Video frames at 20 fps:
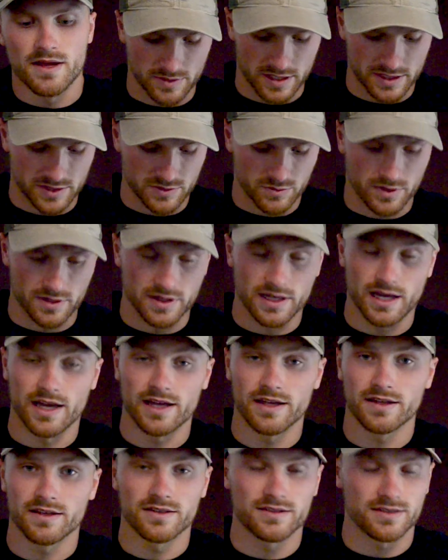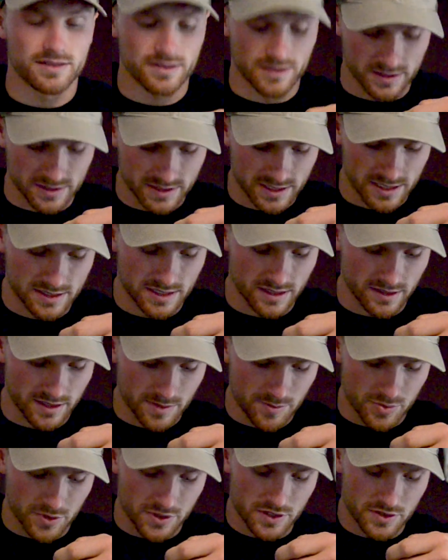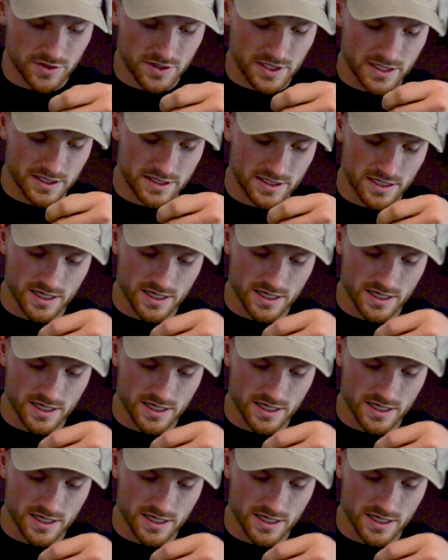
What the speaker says: It's one that consistently produces.